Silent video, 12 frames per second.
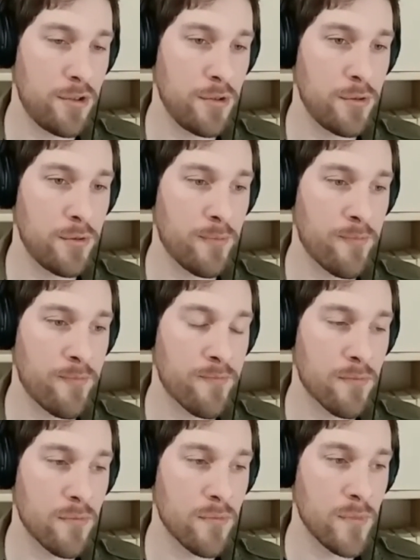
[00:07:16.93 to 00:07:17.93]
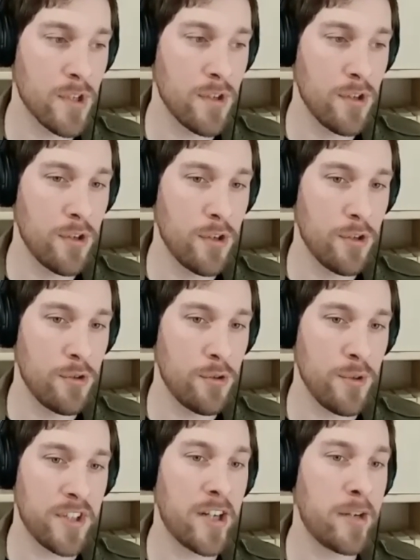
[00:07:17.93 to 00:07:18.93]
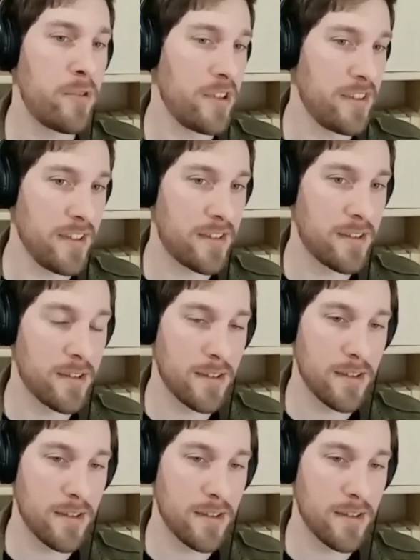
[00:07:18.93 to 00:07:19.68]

to interpret it,